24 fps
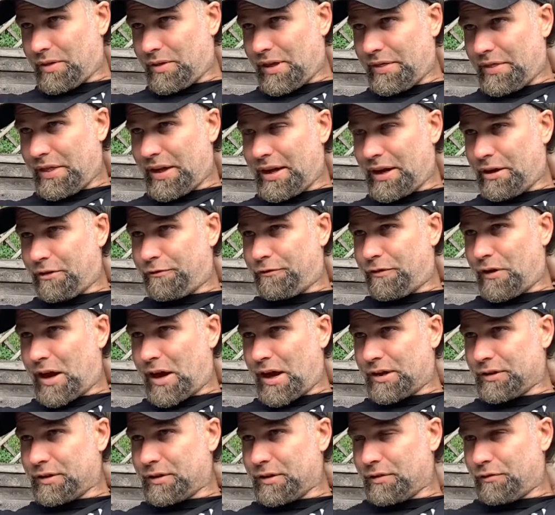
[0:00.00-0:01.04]
then I
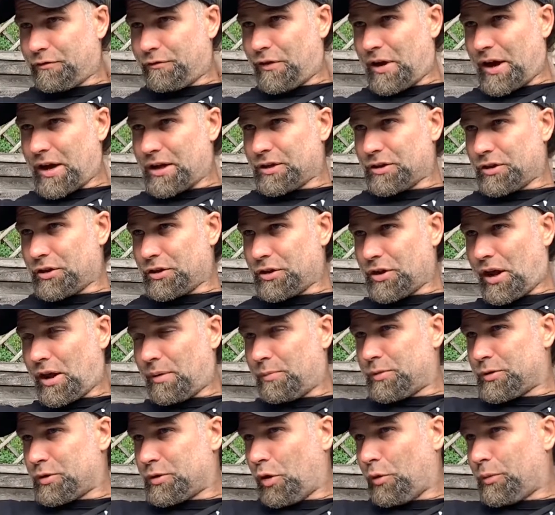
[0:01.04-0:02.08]
find find an
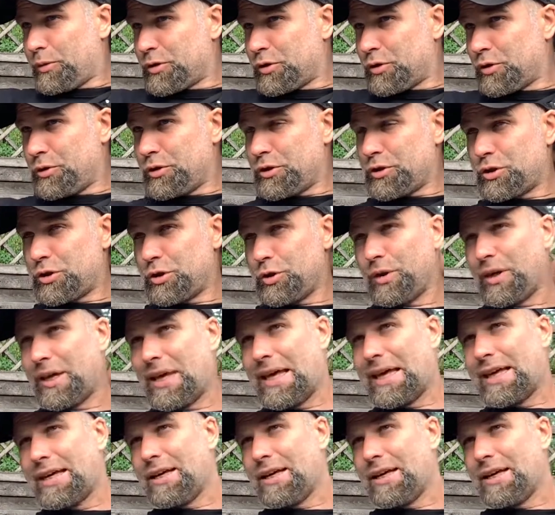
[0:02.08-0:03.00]
opportunity